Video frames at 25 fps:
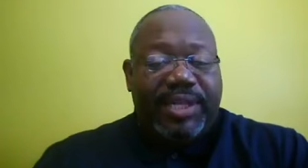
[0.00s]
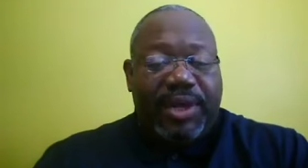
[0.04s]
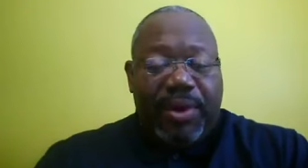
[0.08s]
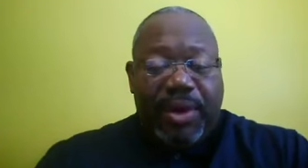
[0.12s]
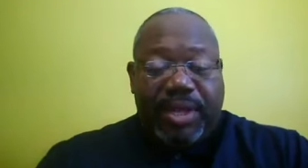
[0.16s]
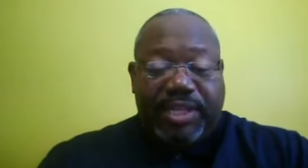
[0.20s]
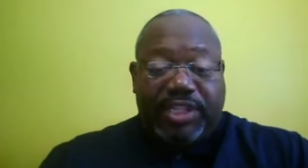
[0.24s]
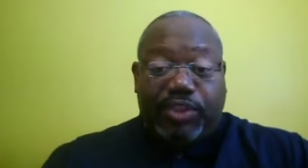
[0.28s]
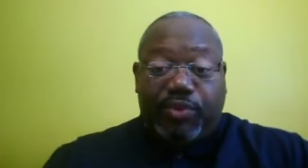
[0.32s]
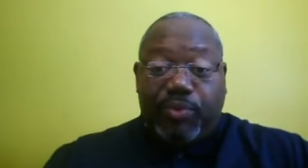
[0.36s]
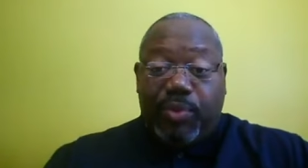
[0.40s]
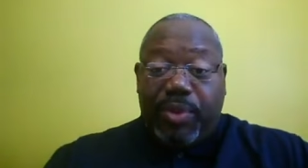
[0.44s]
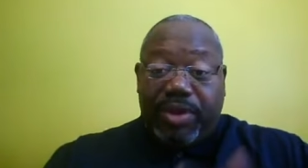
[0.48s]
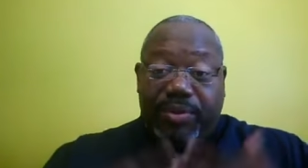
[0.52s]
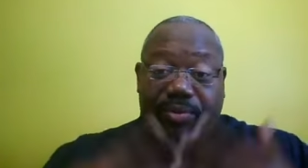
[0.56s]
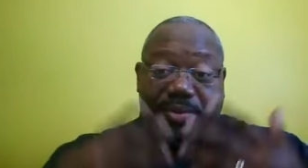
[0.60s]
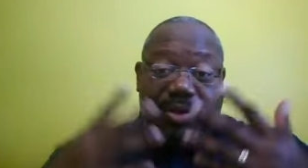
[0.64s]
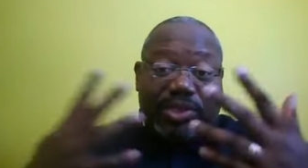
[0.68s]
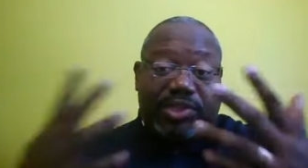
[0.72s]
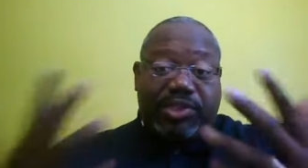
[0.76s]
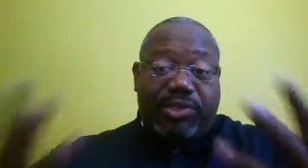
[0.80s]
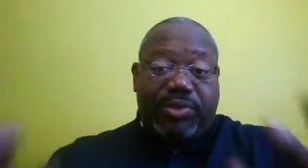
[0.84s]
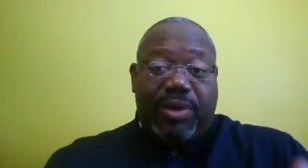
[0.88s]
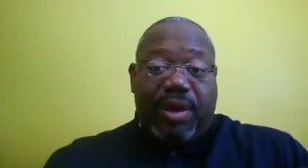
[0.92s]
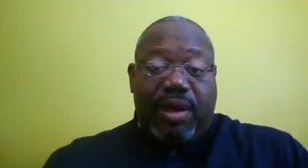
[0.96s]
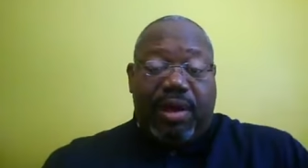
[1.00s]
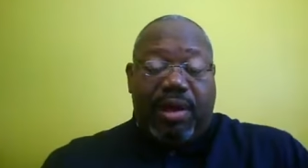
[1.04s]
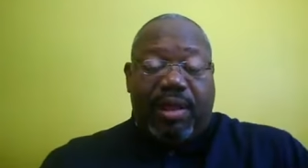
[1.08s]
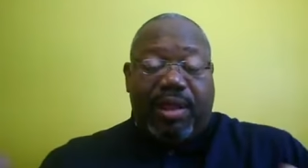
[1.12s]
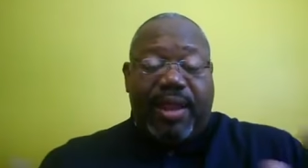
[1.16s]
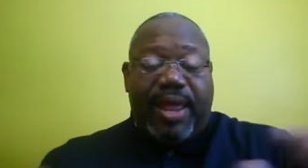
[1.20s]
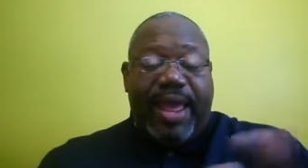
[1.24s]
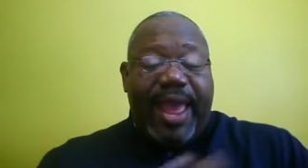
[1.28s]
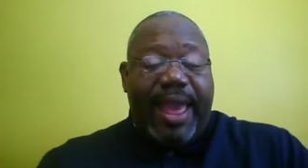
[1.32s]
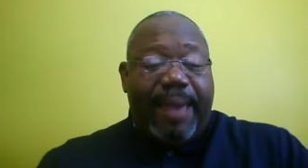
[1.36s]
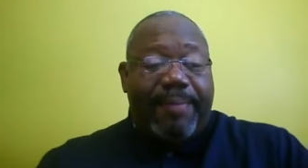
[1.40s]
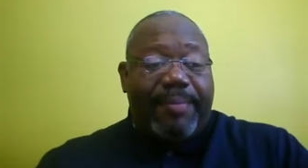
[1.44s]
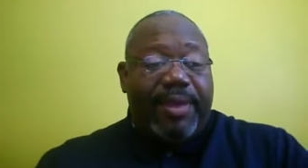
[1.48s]
So I just want to wish you
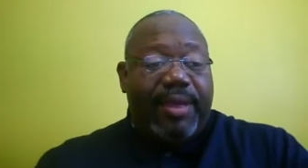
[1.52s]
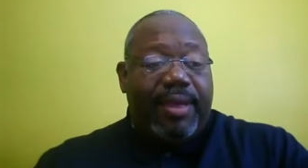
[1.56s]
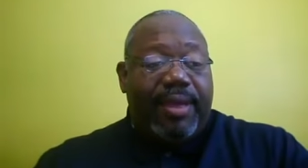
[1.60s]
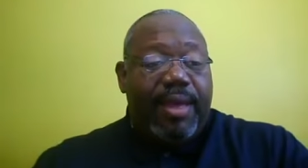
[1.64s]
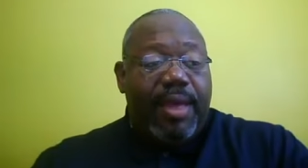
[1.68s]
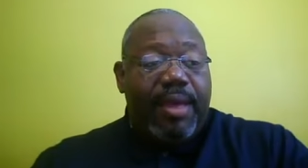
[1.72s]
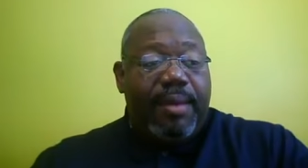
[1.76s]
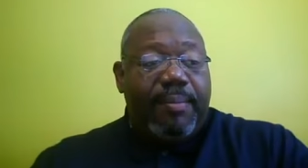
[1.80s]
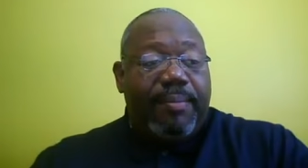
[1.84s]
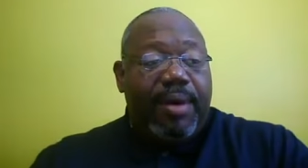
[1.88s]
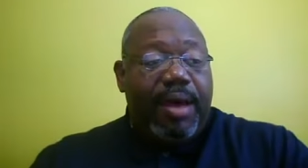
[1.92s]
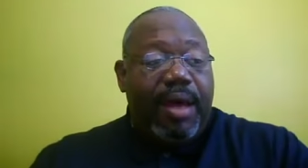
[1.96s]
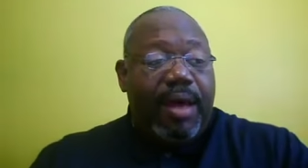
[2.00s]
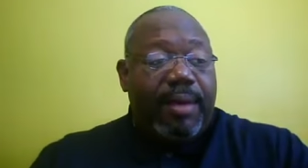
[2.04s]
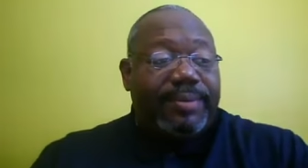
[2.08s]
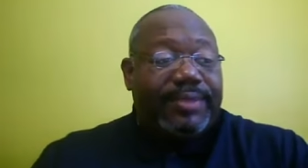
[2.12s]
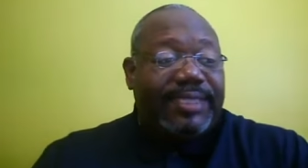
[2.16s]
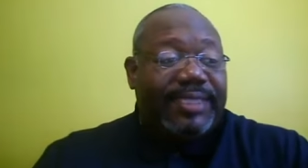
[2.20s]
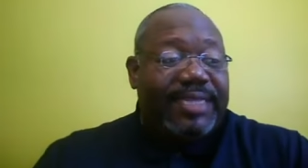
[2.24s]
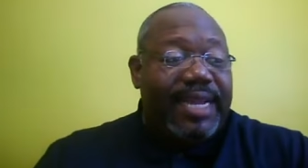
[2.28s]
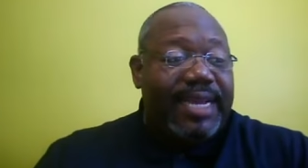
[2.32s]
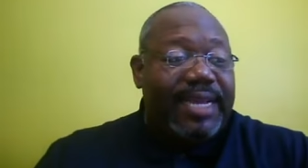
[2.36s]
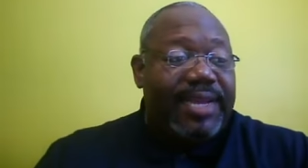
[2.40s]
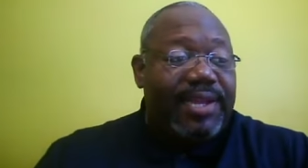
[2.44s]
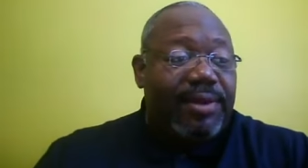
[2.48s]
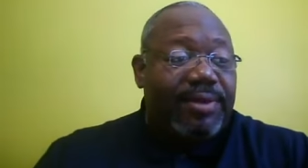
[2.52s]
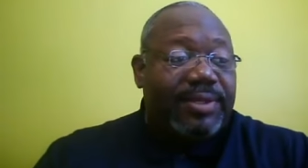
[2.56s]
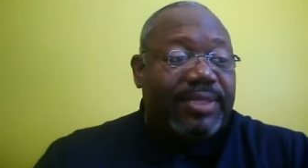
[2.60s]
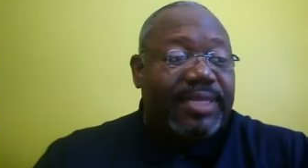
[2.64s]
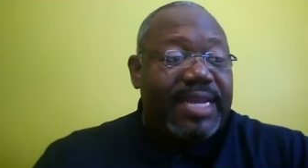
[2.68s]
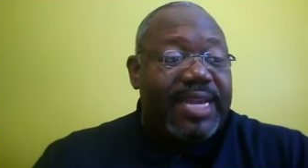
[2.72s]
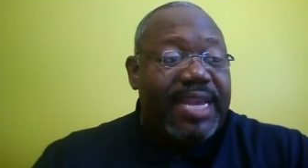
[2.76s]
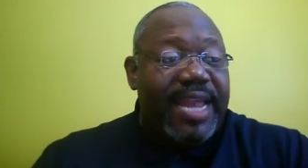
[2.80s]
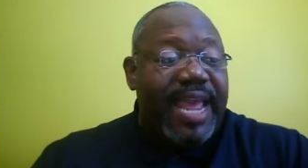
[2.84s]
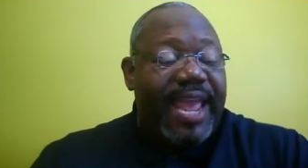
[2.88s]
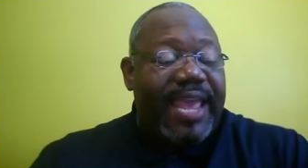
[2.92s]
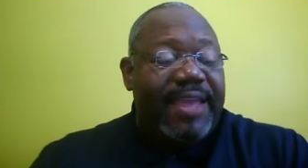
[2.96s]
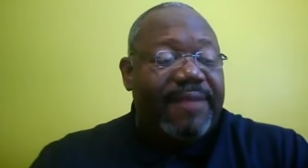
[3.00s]
all a happy Palm Sunday on
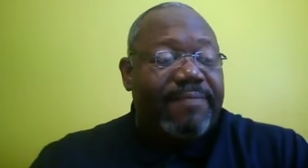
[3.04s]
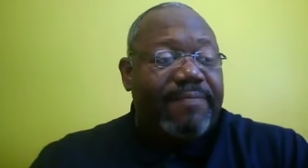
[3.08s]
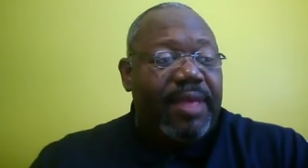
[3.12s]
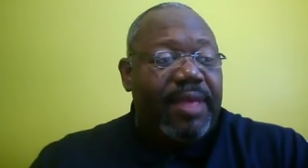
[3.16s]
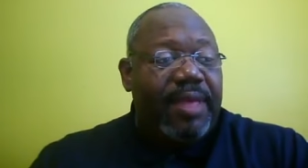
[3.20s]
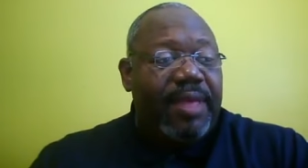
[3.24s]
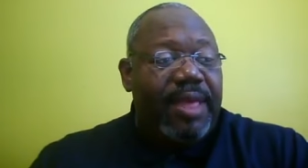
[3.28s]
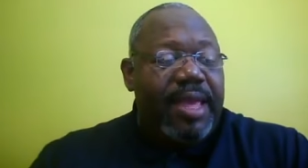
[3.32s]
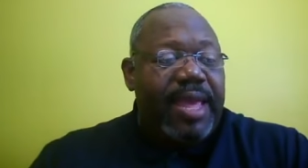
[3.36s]
today.